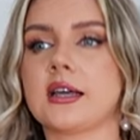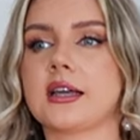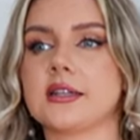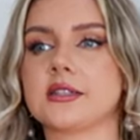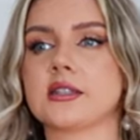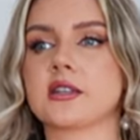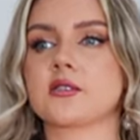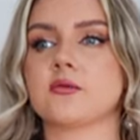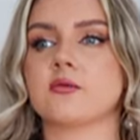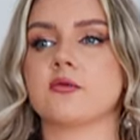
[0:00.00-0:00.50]
Like
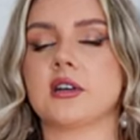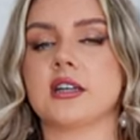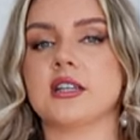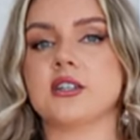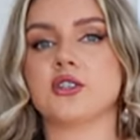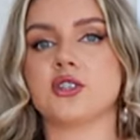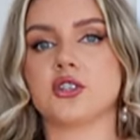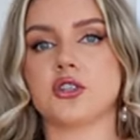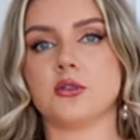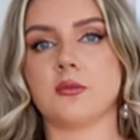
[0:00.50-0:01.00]
it doesn't really
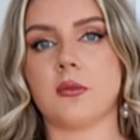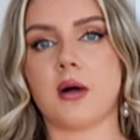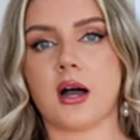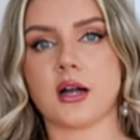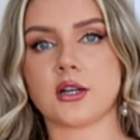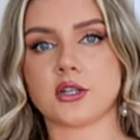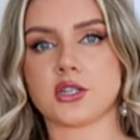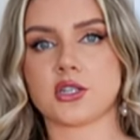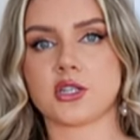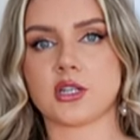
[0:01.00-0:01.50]
do
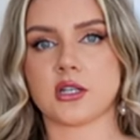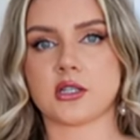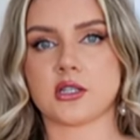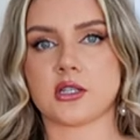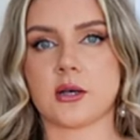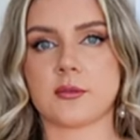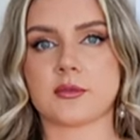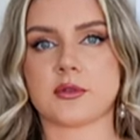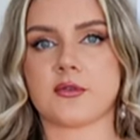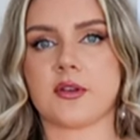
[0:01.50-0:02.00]
much in
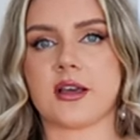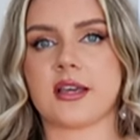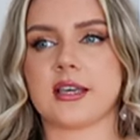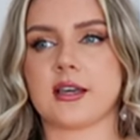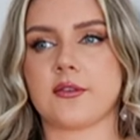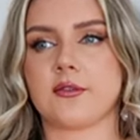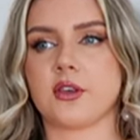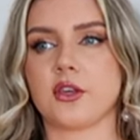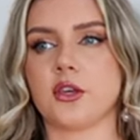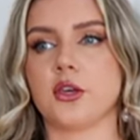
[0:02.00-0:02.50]
terms of like
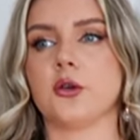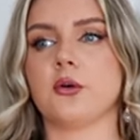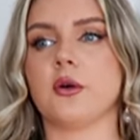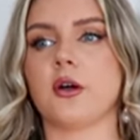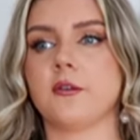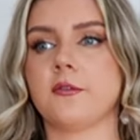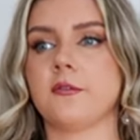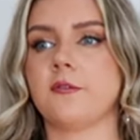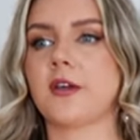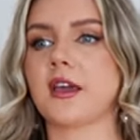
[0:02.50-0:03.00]
giving you
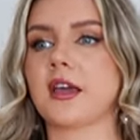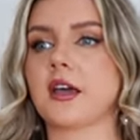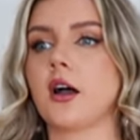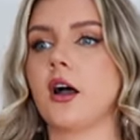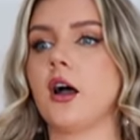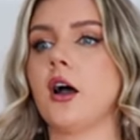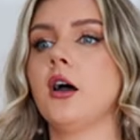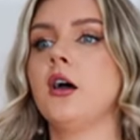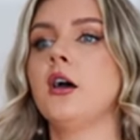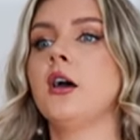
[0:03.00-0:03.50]
a
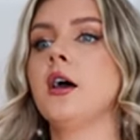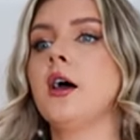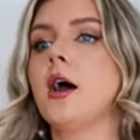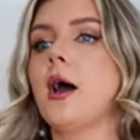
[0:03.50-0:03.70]
figure.